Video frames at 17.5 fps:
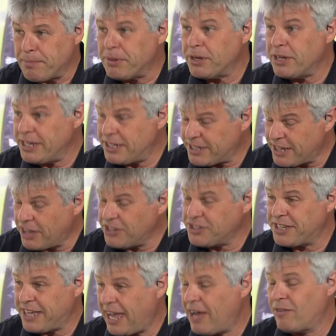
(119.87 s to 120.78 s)
but it
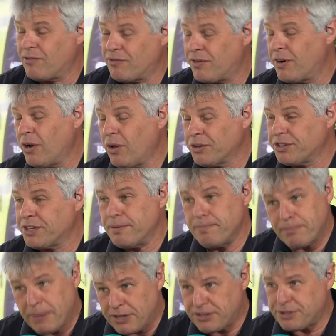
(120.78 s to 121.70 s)
does count for a lot. It
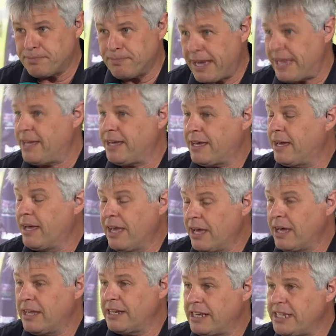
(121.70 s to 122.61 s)
must make at
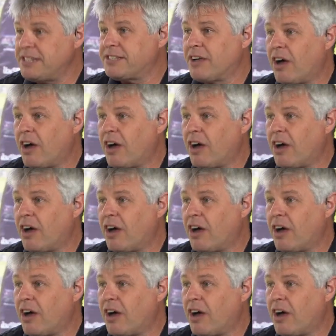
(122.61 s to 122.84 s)
least